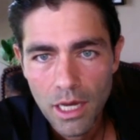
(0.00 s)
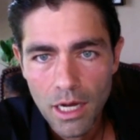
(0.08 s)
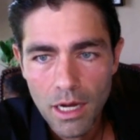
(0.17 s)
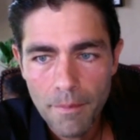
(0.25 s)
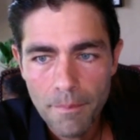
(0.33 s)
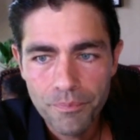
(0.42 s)

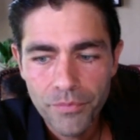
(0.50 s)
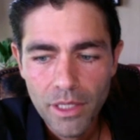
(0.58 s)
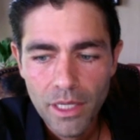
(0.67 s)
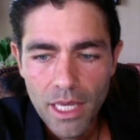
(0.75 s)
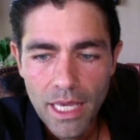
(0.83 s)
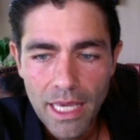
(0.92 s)
Um,
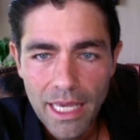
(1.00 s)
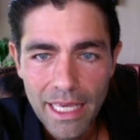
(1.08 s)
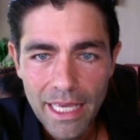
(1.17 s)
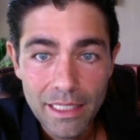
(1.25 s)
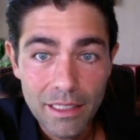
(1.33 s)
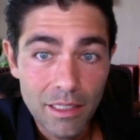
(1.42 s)

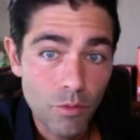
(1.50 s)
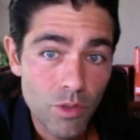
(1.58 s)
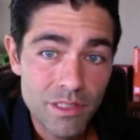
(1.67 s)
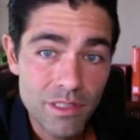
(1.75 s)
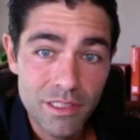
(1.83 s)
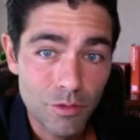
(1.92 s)
and it, it
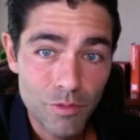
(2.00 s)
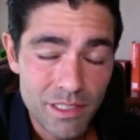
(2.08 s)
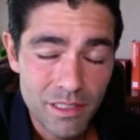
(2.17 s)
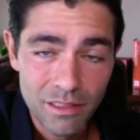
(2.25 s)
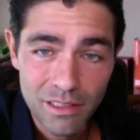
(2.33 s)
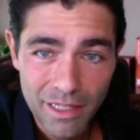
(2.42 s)
wasn't until
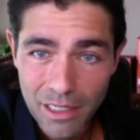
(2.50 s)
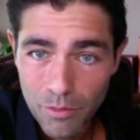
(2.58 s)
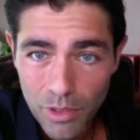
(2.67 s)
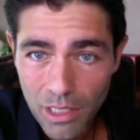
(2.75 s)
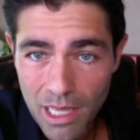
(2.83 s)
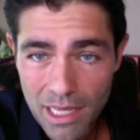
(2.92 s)
recently that I
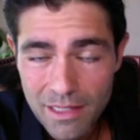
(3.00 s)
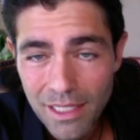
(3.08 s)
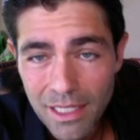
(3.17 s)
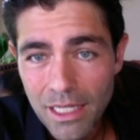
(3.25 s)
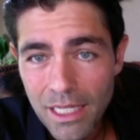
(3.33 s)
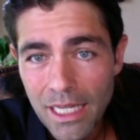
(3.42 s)
realized
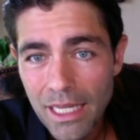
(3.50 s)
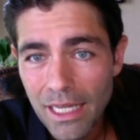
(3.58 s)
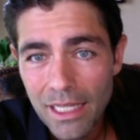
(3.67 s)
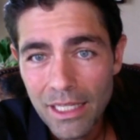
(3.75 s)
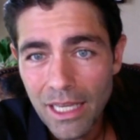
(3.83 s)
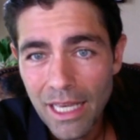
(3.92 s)

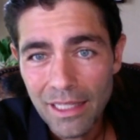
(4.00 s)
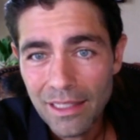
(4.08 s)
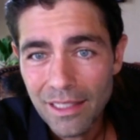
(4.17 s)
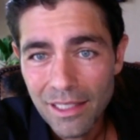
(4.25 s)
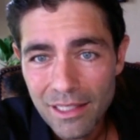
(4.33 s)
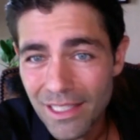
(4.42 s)
at,
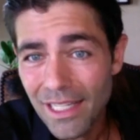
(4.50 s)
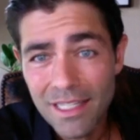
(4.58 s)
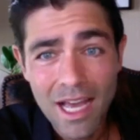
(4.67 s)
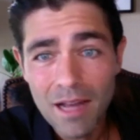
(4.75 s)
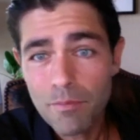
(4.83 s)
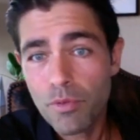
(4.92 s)
at the end of the day,
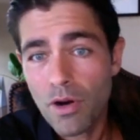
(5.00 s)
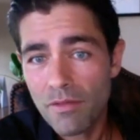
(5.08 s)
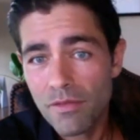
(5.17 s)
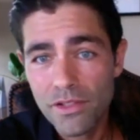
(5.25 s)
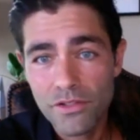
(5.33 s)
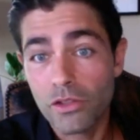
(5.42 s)

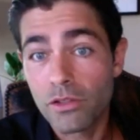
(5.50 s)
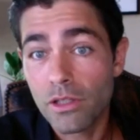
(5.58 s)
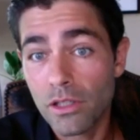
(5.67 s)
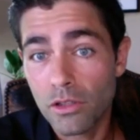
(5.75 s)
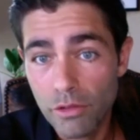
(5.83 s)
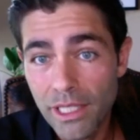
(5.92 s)
nonprofits are,
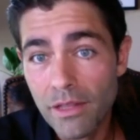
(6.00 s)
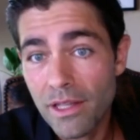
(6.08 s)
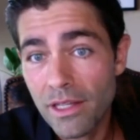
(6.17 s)
are great.